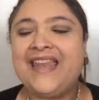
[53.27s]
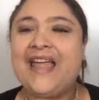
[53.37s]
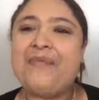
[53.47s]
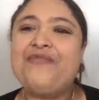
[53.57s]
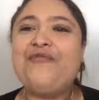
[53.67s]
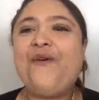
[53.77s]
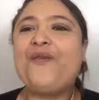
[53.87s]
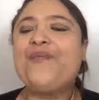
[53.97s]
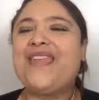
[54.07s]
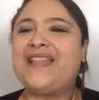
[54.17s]
Now,
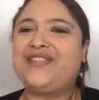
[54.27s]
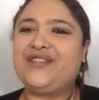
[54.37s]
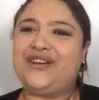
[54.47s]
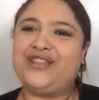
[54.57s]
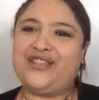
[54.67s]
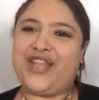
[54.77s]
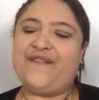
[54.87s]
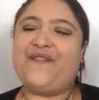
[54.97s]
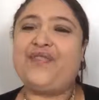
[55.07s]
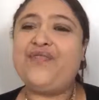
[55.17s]
before we get started
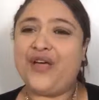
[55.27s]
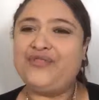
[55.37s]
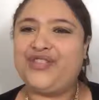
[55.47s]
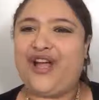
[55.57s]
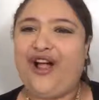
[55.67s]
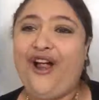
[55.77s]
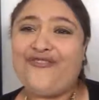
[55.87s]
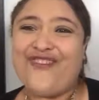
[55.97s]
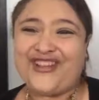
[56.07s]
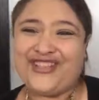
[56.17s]
today, for those that
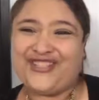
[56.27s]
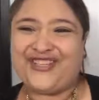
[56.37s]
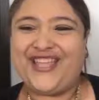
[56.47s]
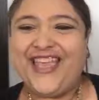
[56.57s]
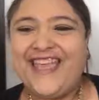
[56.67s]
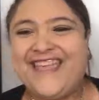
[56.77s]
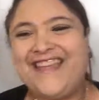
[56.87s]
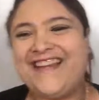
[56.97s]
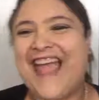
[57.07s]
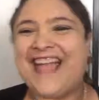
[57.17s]
are registered
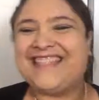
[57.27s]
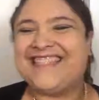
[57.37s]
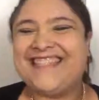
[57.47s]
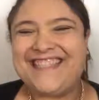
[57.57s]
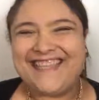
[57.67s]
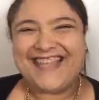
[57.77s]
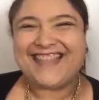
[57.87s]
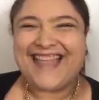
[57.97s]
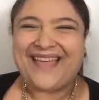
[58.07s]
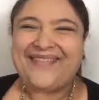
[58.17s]
here at
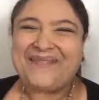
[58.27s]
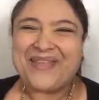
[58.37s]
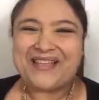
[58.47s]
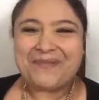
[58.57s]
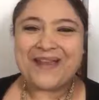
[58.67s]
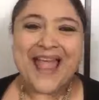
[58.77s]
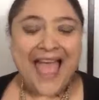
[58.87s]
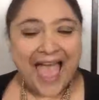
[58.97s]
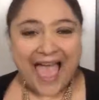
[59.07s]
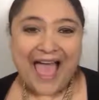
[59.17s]
TL Live, let me explain
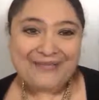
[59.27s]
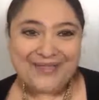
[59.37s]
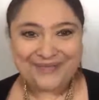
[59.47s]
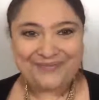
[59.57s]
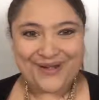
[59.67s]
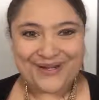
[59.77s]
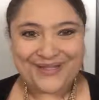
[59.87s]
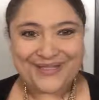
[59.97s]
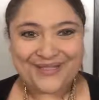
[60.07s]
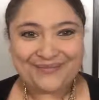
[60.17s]
how this
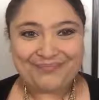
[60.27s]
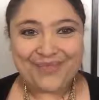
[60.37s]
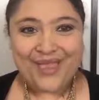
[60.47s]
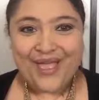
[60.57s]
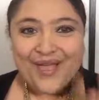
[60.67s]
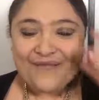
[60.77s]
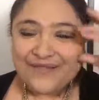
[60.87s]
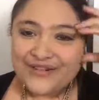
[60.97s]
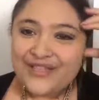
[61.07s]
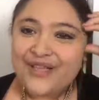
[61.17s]
works.
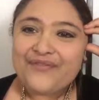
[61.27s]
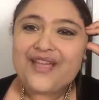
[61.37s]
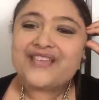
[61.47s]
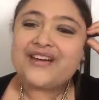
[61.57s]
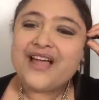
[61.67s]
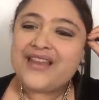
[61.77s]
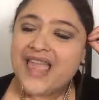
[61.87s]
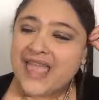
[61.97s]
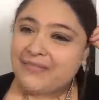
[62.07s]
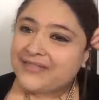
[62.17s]
First off, you guys are
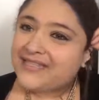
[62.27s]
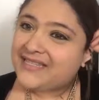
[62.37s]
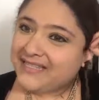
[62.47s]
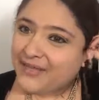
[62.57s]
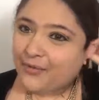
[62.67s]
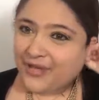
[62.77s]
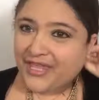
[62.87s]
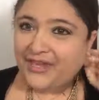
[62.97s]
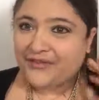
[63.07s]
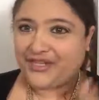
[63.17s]
unable to see or
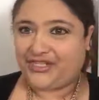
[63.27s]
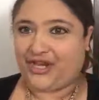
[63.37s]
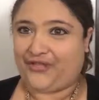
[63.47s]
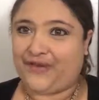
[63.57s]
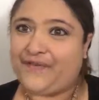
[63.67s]
hear each other